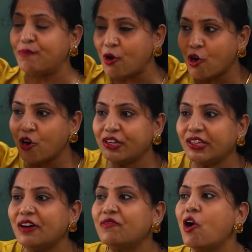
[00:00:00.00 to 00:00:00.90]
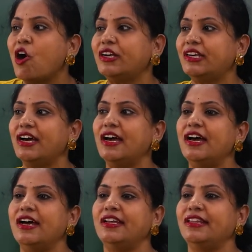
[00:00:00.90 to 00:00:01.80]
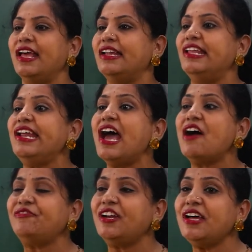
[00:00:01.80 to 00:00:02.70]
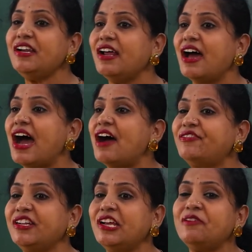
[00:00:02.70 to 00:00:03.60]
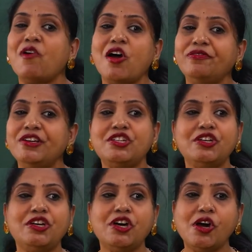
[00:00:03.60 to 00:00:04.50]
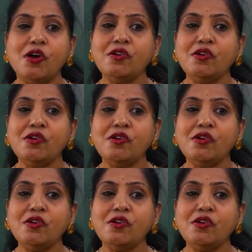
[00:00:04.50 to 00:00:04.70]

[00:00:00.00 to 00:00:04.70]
pour the water. Then after that what we should do?